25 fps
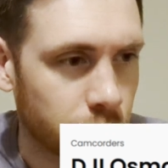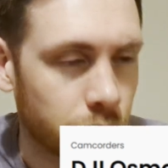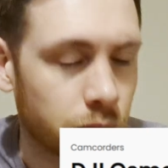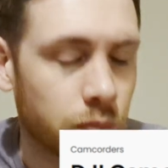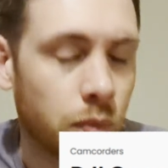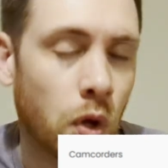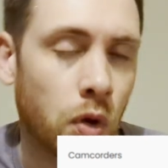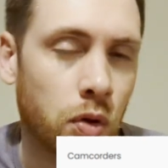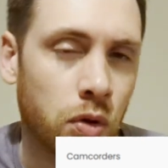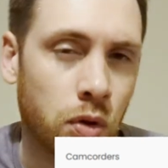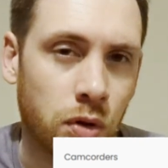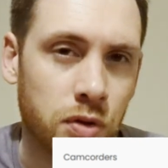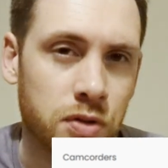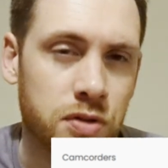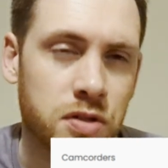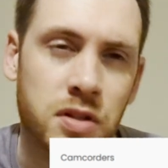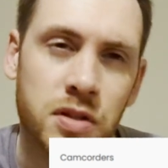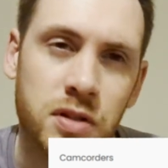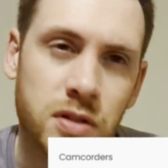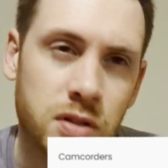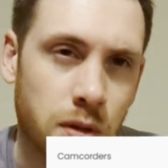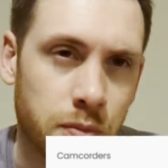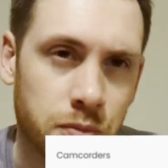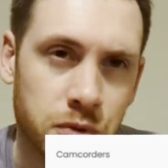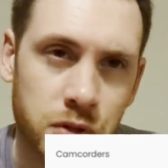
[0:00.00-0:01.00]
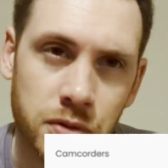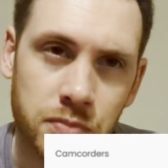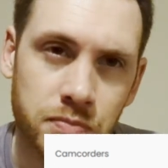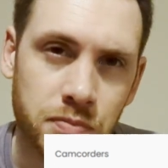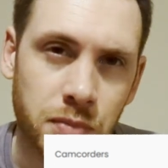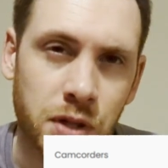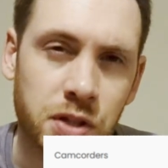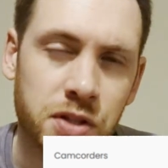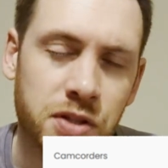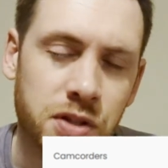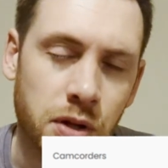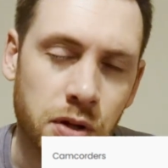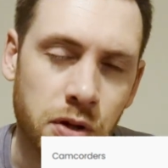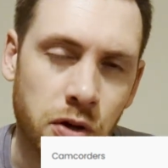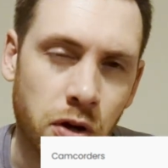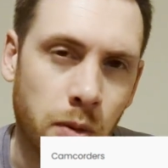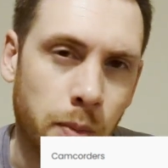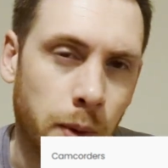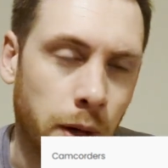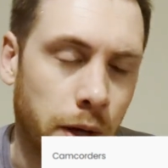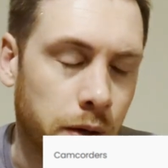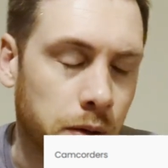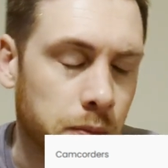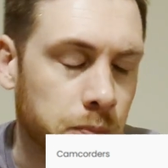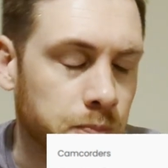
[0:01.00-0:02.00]
Not nonsense, I just don't know
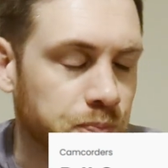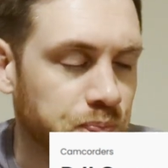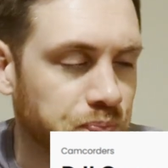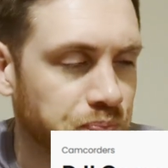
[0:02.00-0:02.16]
about it.